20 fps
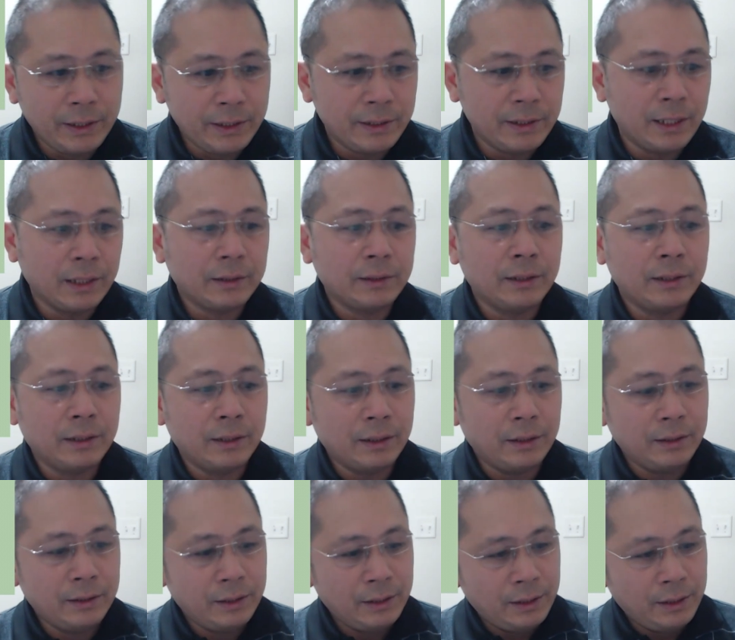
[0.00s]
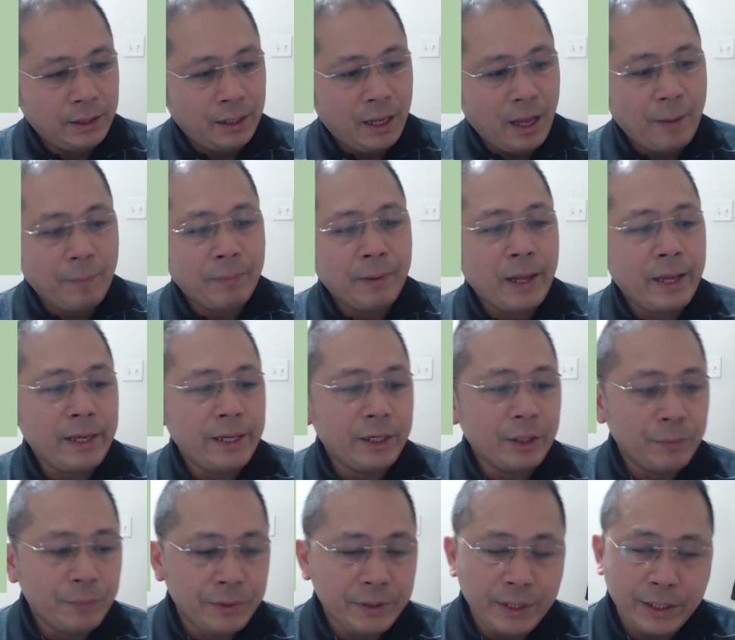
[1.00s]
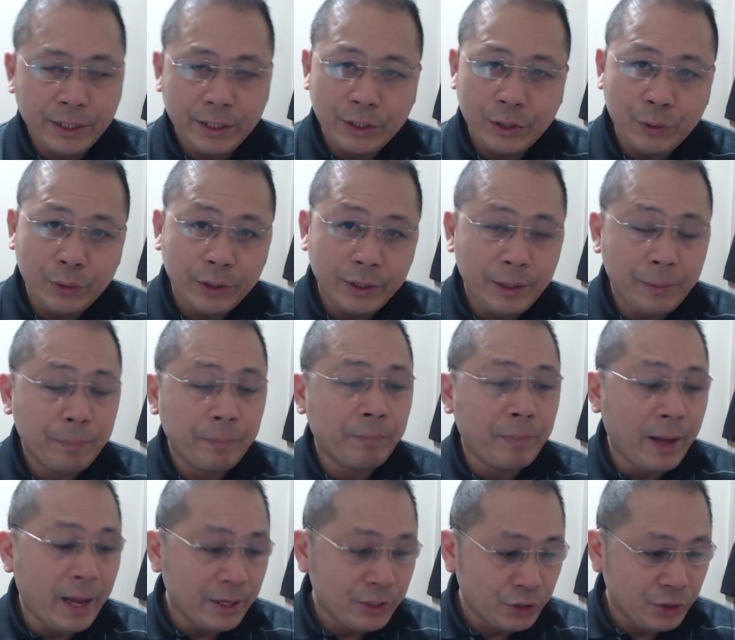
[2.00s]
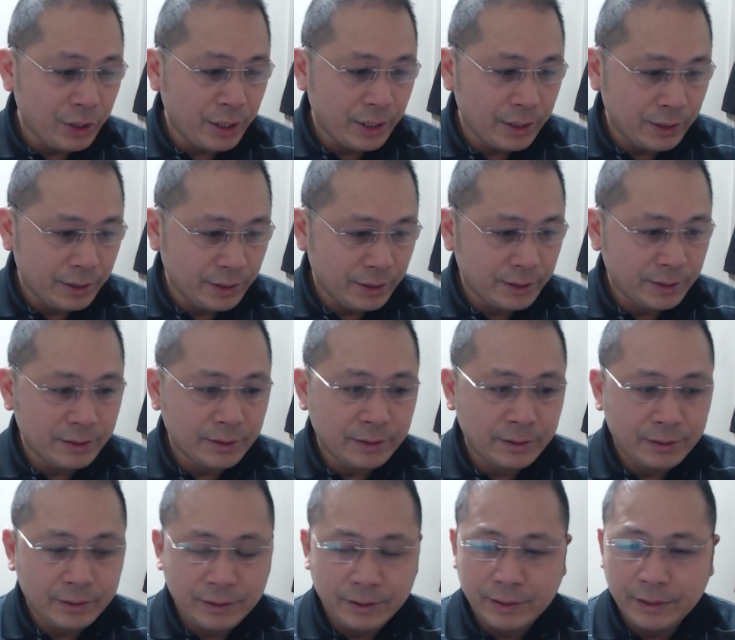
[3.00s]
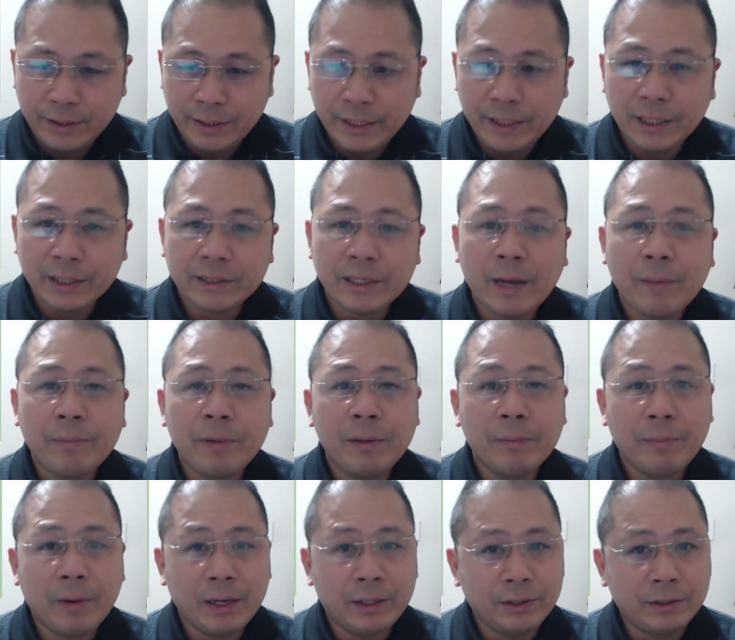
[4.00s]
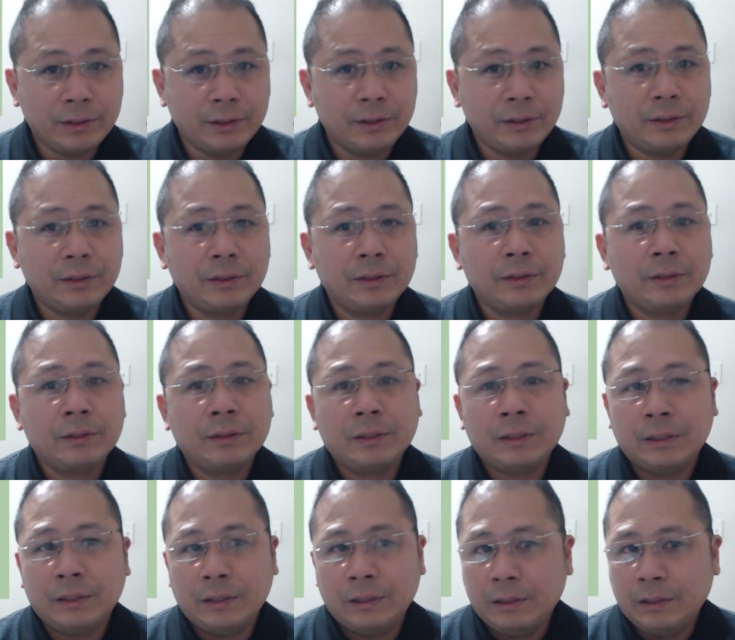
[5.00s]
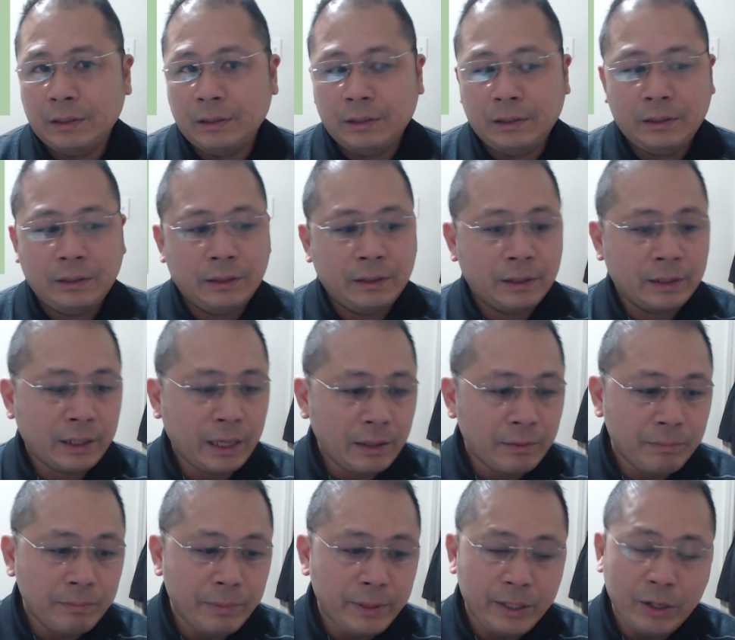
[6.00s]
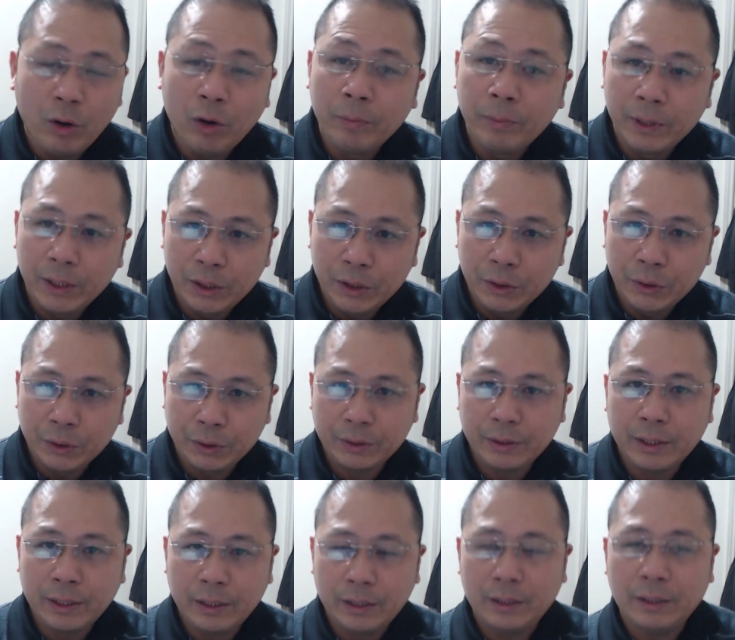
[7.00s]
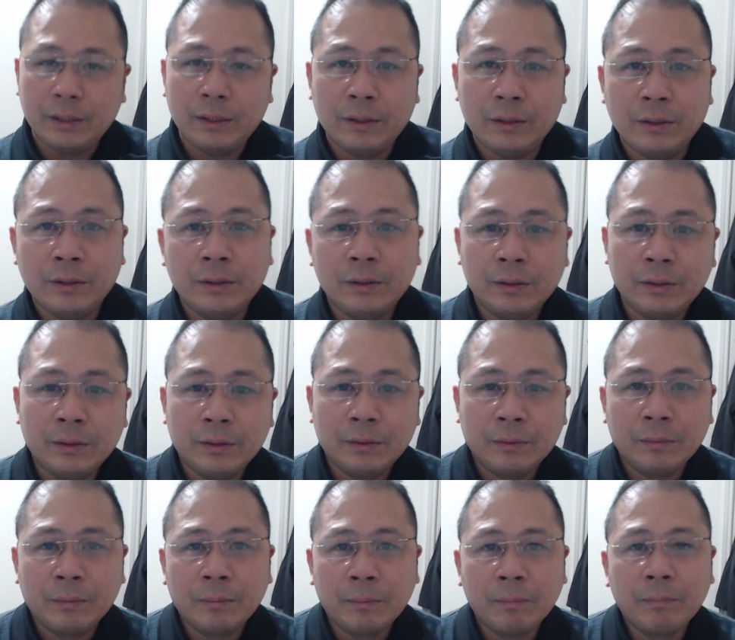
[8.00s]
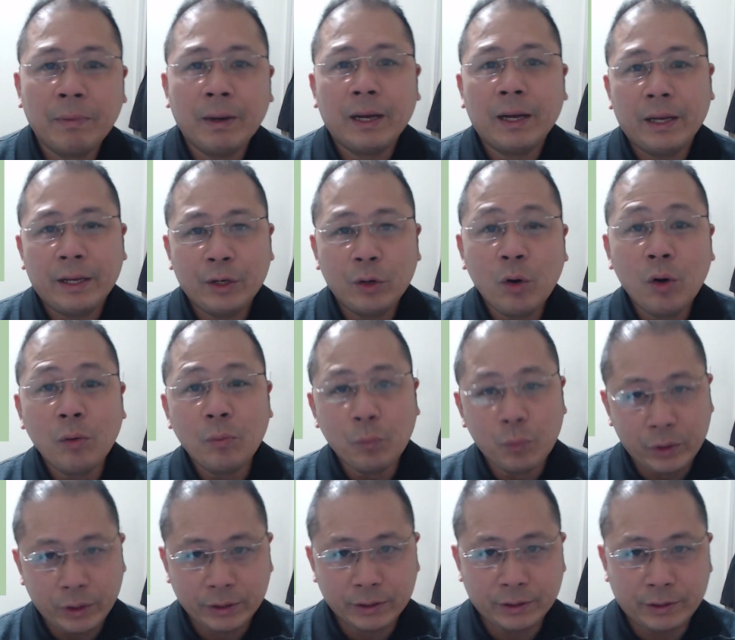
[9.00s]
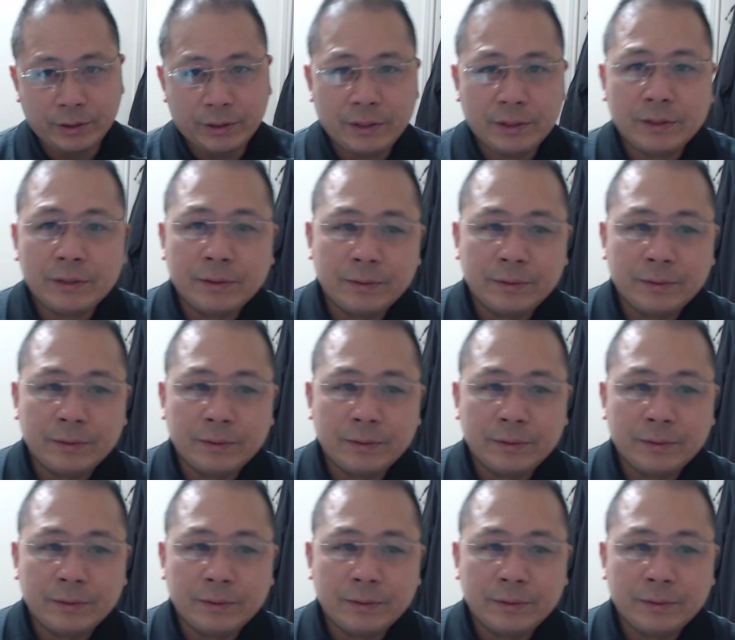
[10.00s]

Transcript: that applying of security patches in a timely manner can be overlooked by home workers.